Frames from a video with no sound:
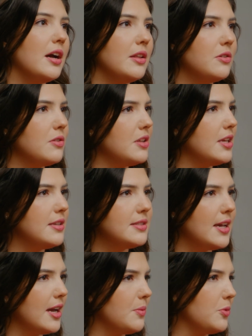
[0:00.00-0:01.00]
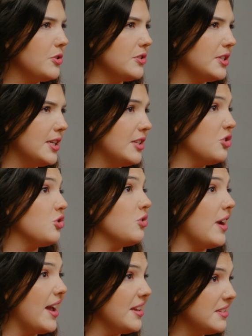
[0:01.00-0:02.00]
Other things that can worsen it,
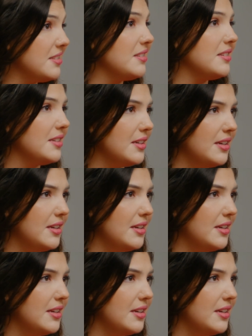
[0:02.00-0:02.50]
stress,